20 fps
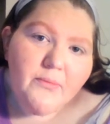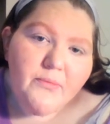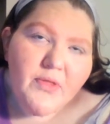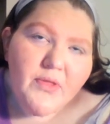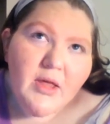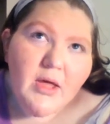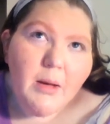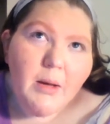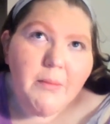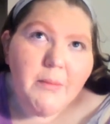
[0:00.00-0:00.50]
I
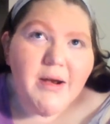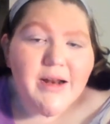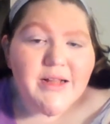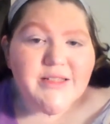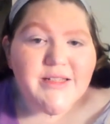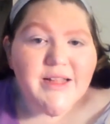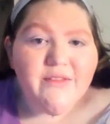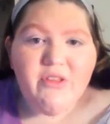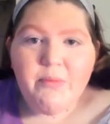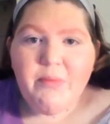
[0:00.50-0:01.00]
mean, it
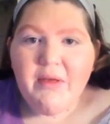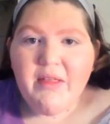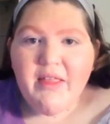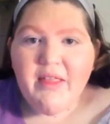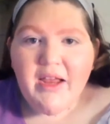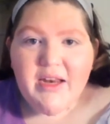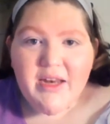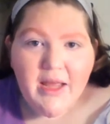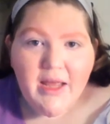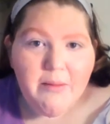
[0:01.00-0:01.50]
doesn't have to be
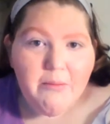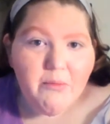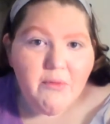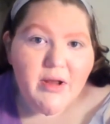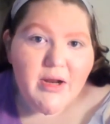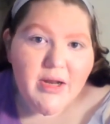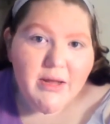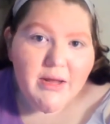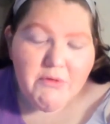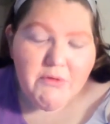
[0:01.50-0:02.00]
like name
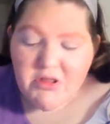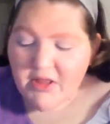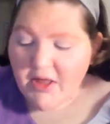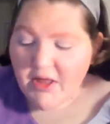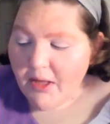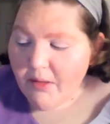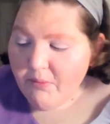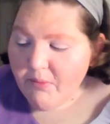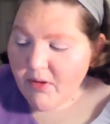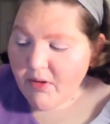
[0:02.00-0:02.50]
brand
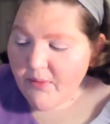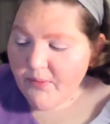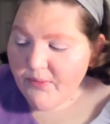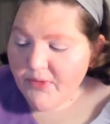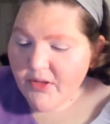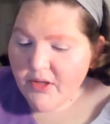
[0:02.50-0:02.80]
everything, but